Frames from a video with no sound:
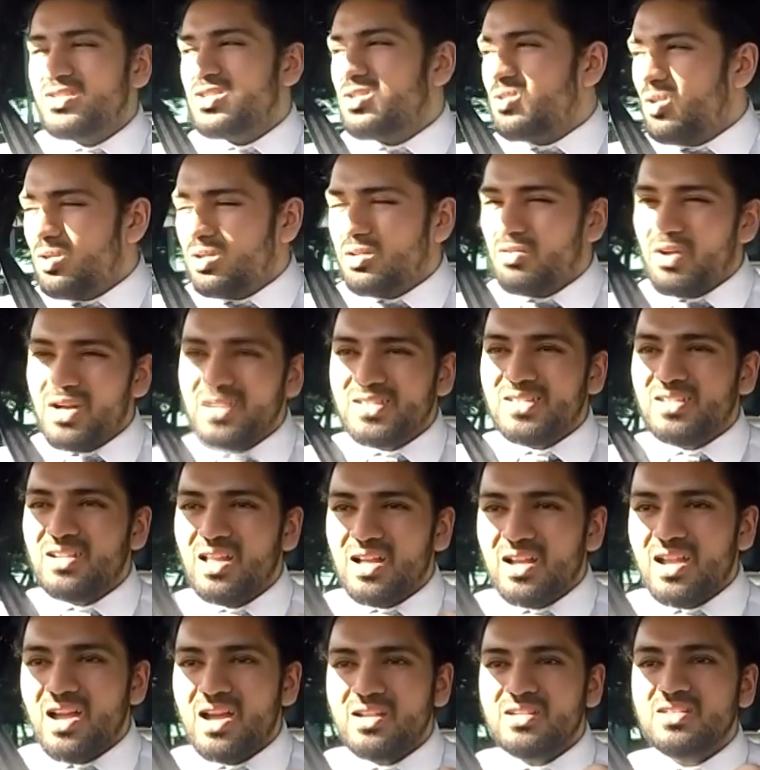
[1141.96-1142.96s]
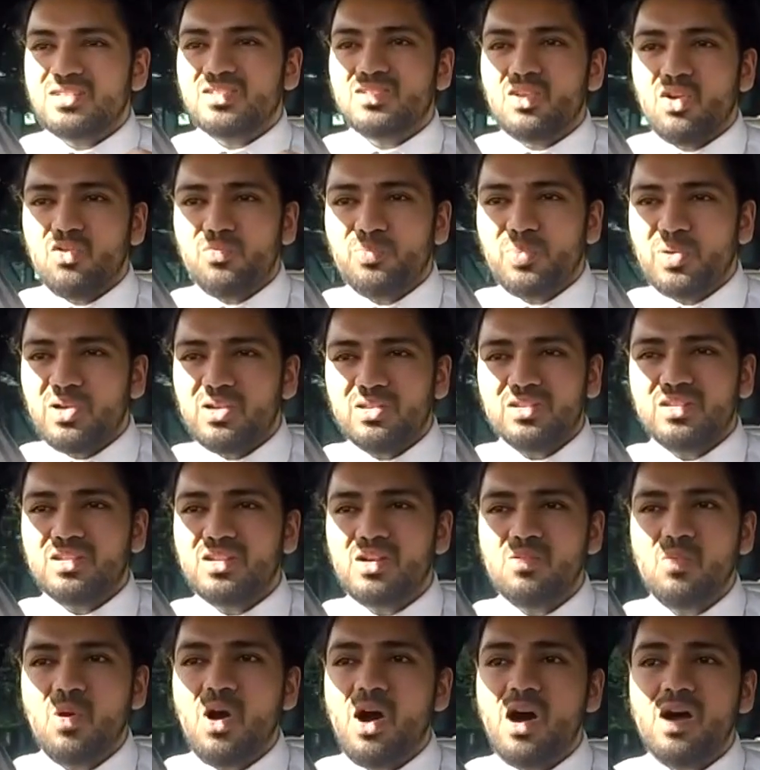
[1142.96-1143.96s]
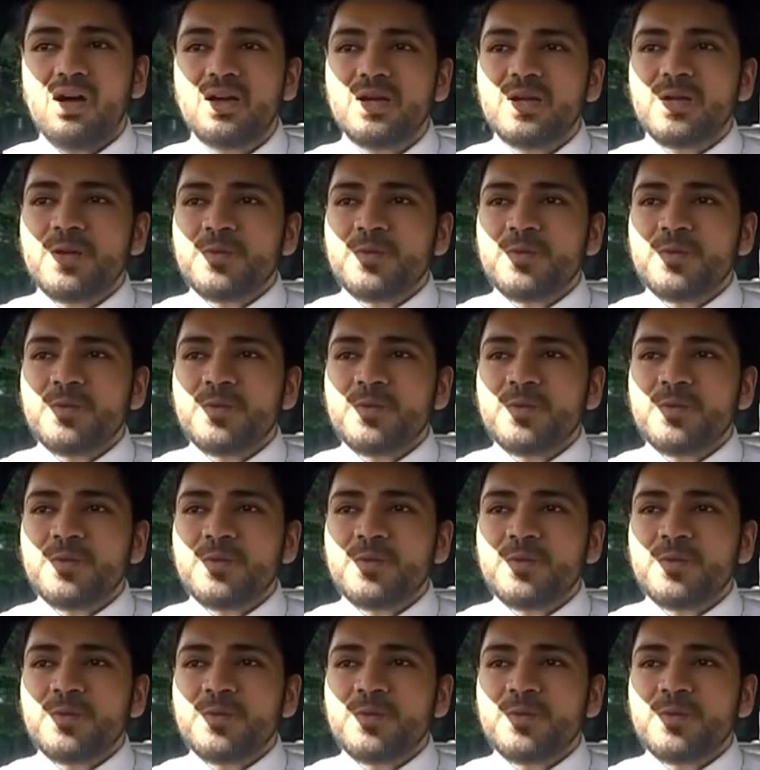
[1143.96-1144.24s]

and all the rest of that kind of stuff, but you know what?